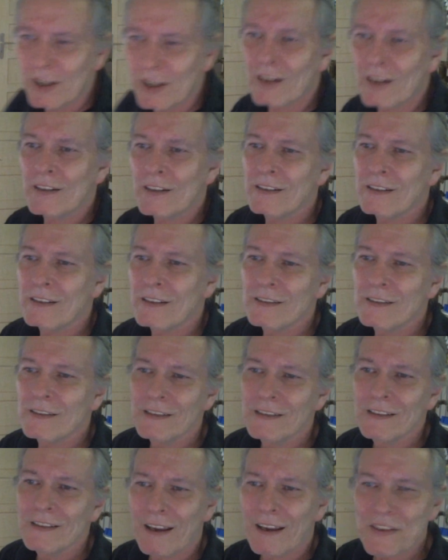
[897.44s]
on
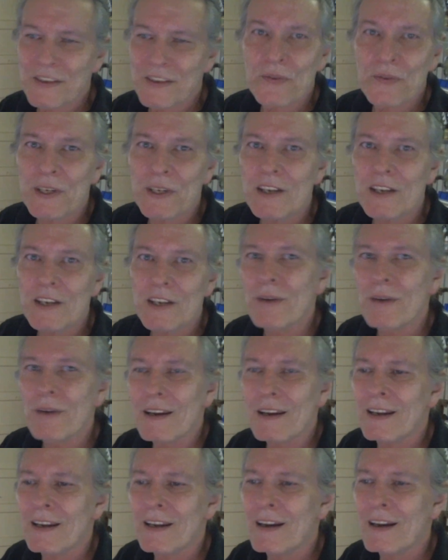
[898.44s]
the S3D
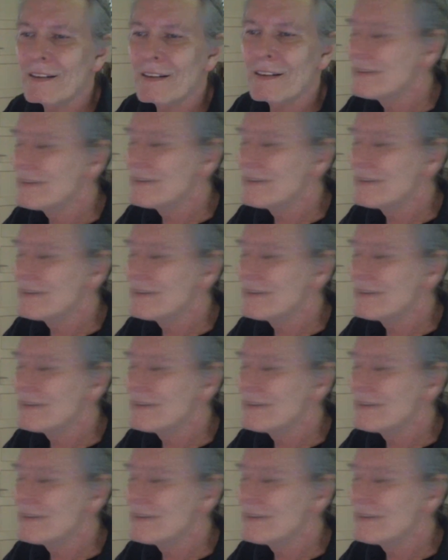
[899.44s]
right now.